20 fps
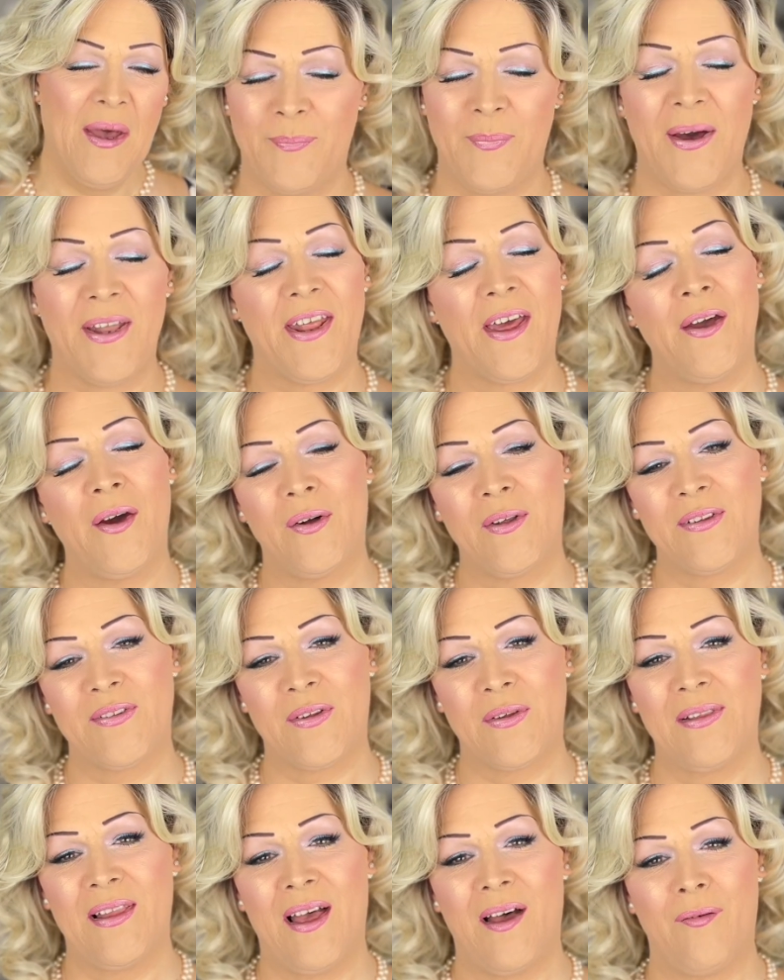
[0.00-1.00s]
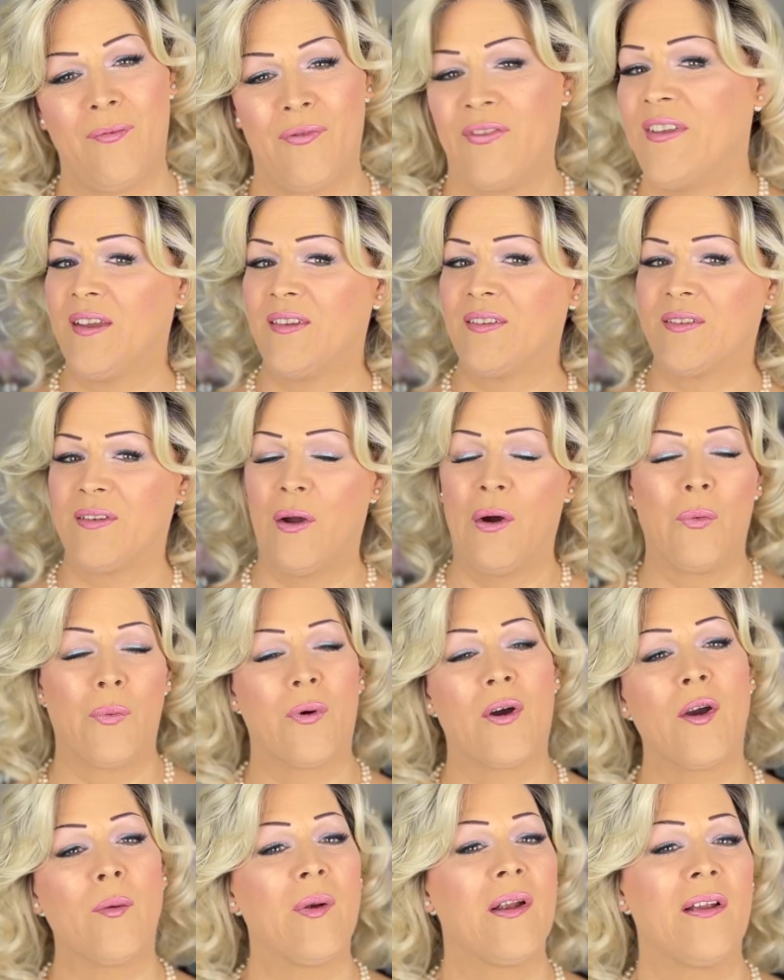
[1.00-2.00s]
but I also love these
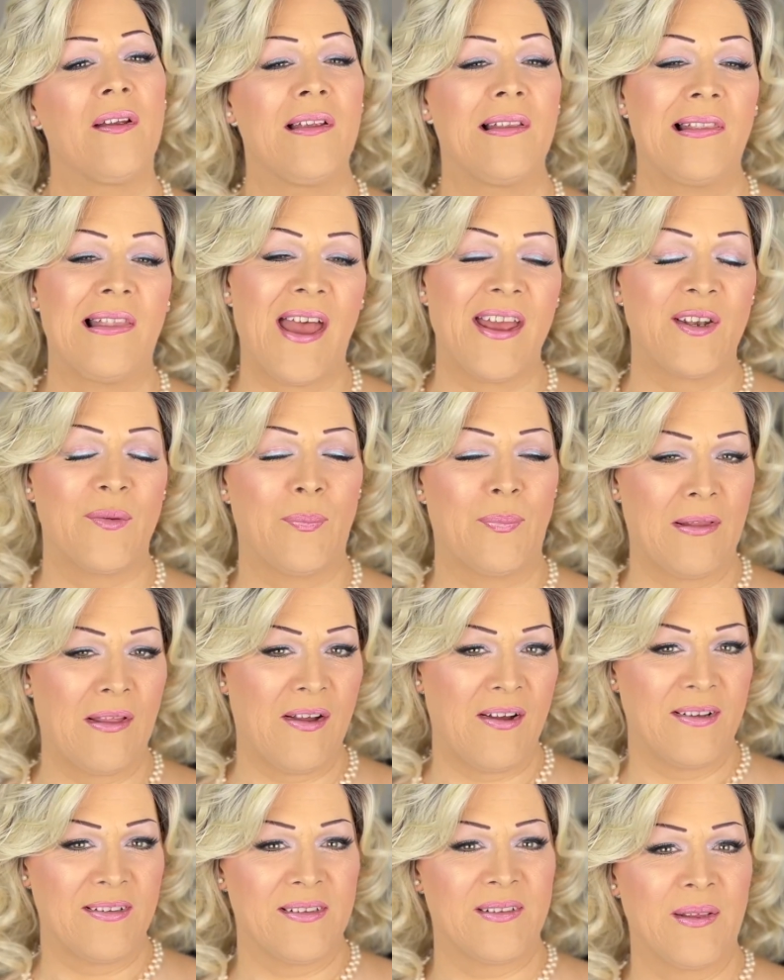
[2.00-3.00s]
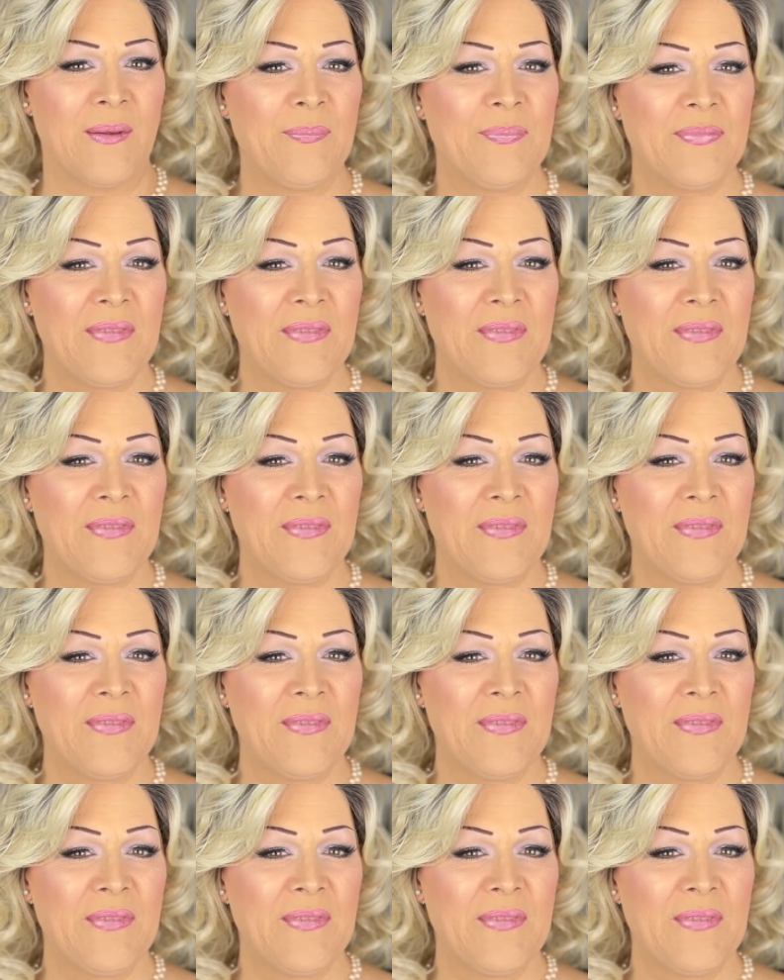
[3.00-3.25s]
warmer light blondes